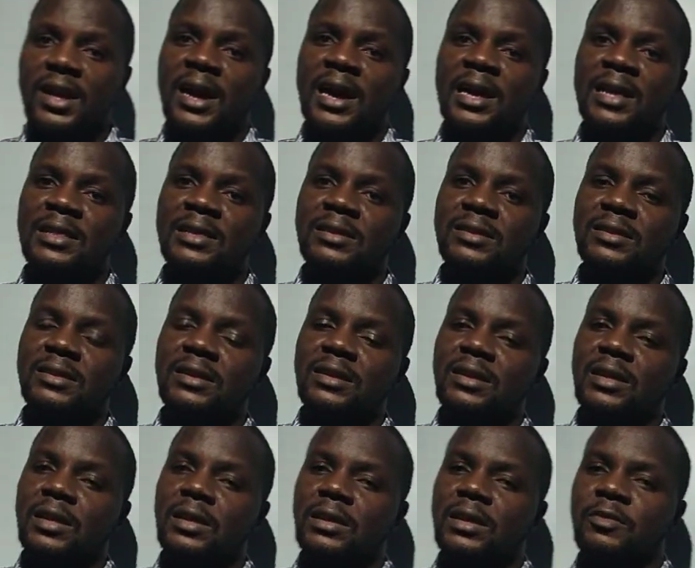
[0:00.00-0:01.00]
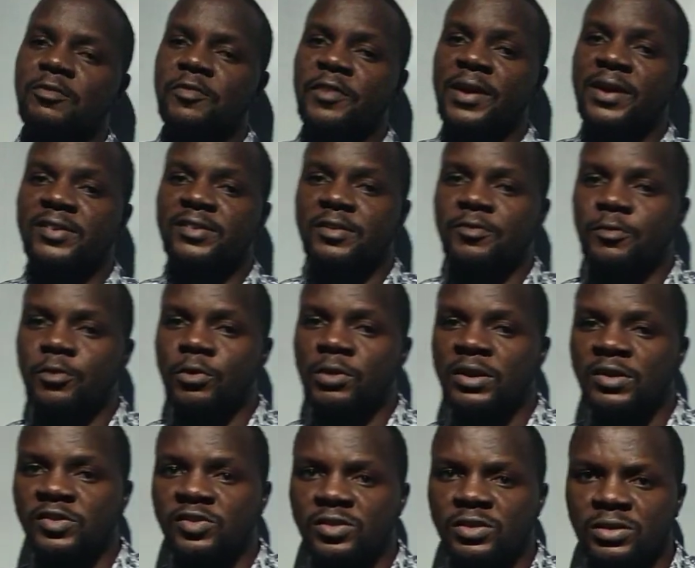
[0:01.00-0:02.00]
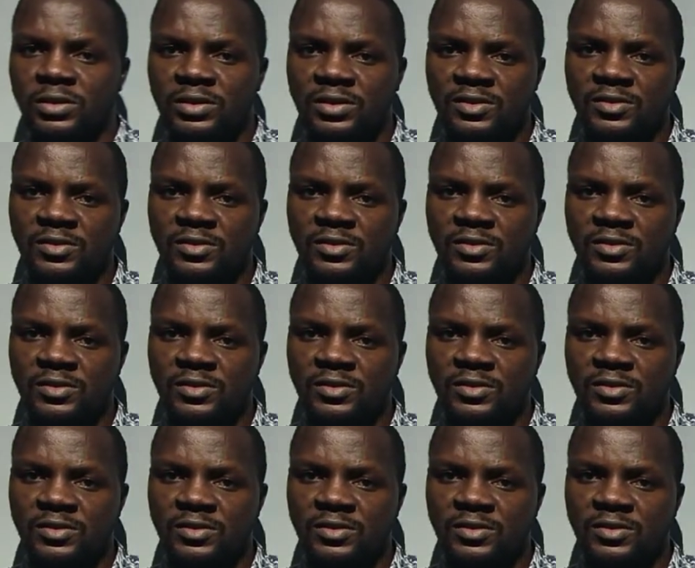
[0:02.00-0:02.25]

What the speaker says: And effective collision